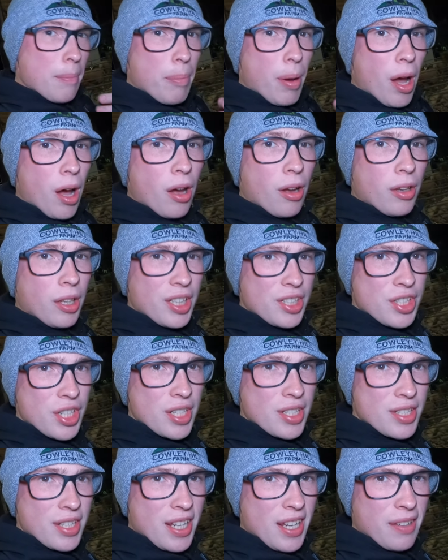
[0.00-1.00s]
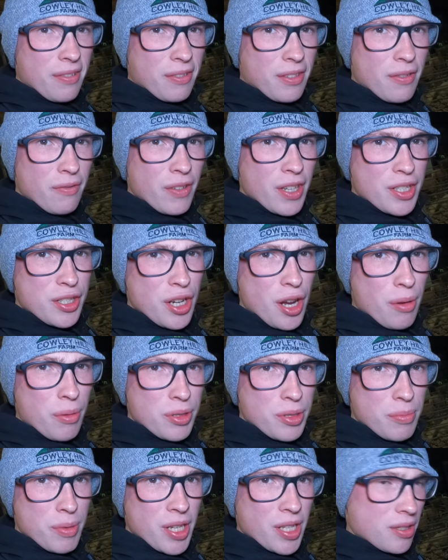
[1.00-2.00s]
Apologies if the video
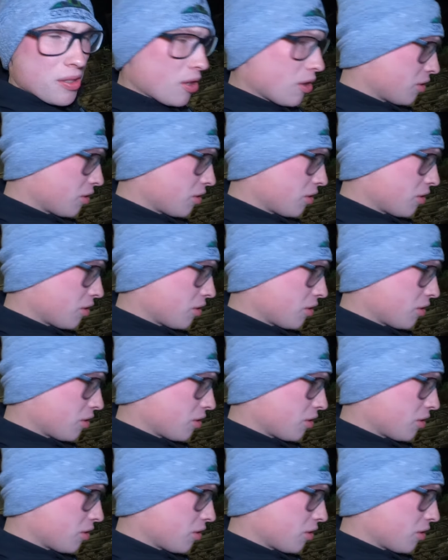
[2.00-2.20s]
was a bit